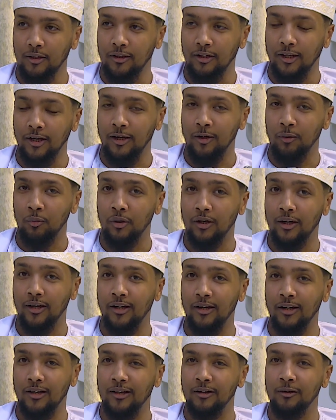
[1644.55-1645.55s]
They
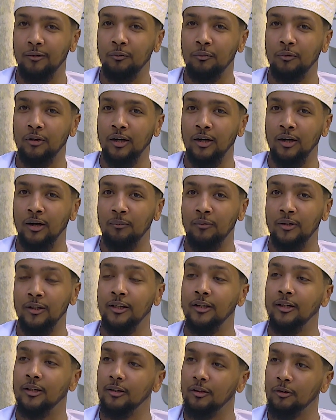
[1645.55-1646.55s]
were
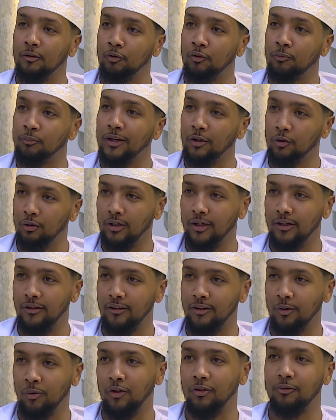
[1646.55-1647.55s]
he
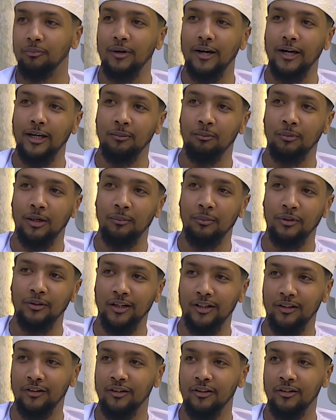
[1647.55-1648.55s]
speculates they were inspired by
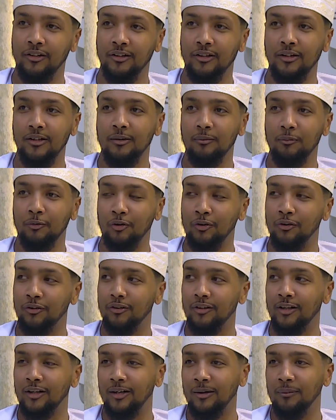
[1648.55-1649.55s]
Banaadir,
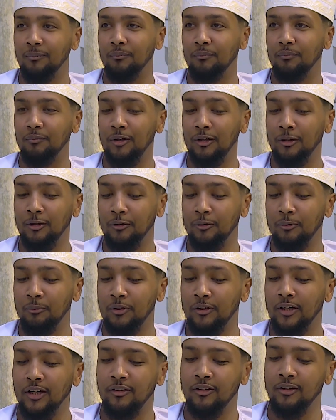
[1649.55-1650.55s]
because the
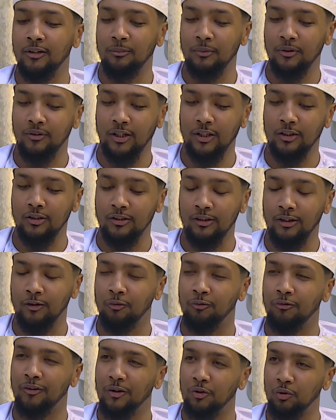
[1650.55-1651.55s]
Banaadir, the masajid,
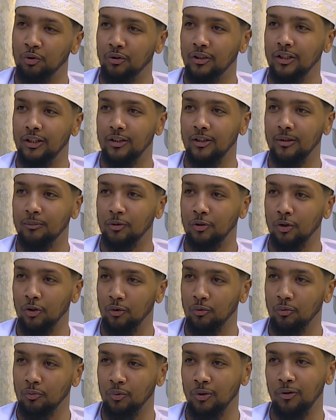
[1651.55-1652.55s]
was very unique,
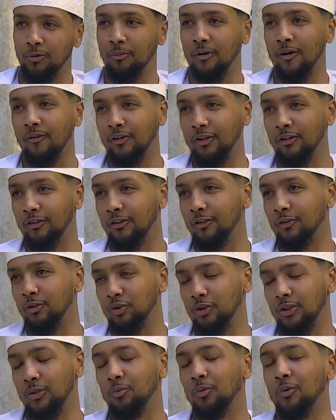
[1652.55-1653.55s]
because we were part of the Indian
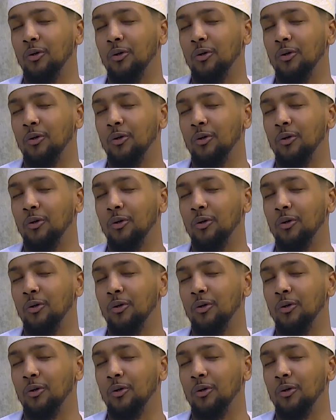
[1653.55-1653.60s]
Ocean.